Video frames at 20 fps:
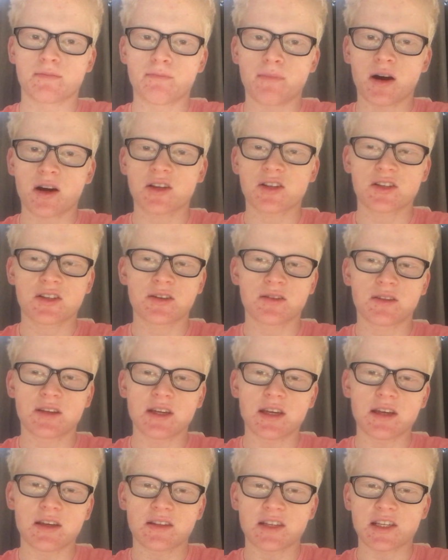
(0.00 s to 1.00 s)
Much to
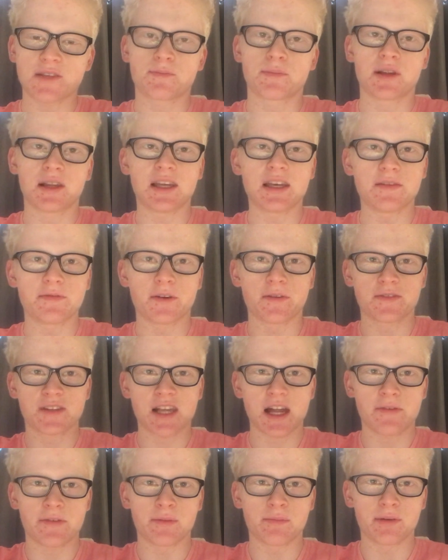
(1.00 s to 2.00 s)
the disbelief of
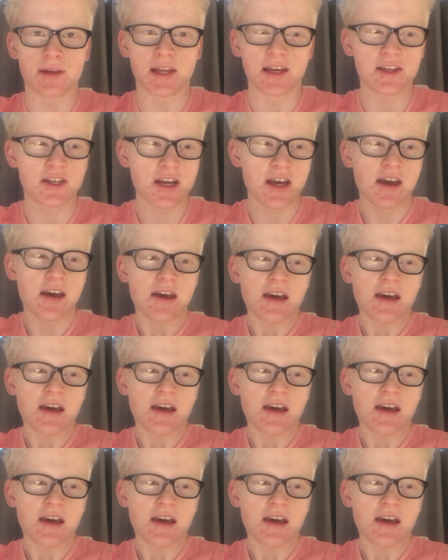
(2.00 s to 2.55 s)
Slaven Bilic,